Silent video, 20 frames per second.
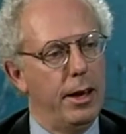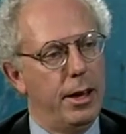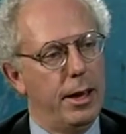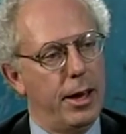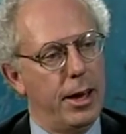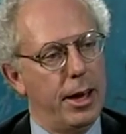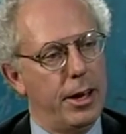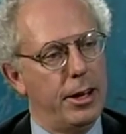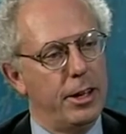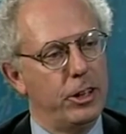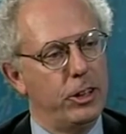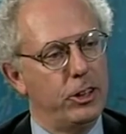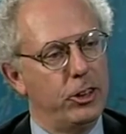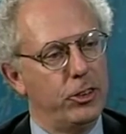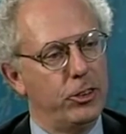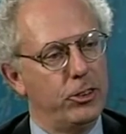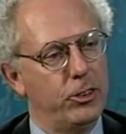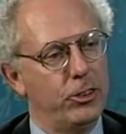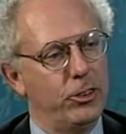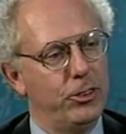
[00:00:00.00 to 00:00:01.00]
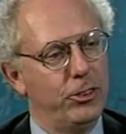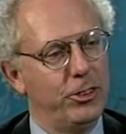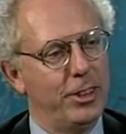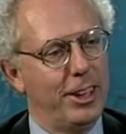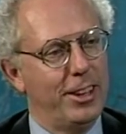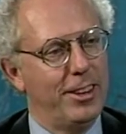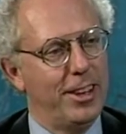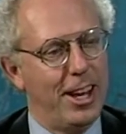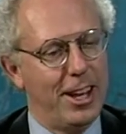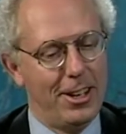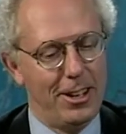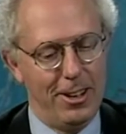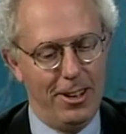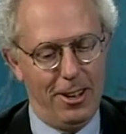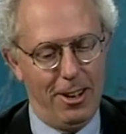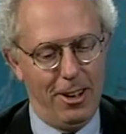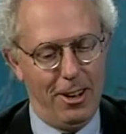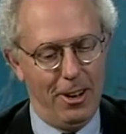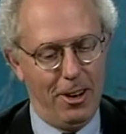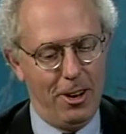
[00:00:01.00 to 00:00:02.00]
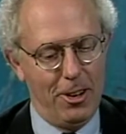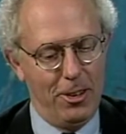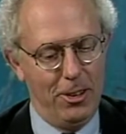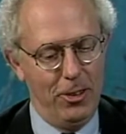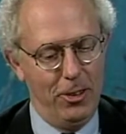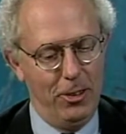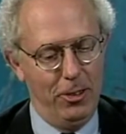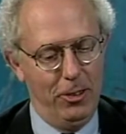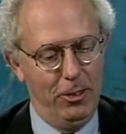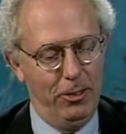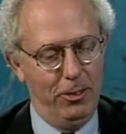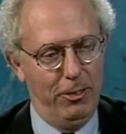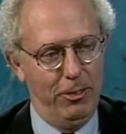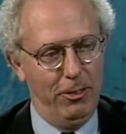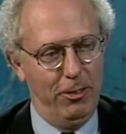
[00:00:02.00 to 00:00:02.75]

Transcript: And as you're doing that, are you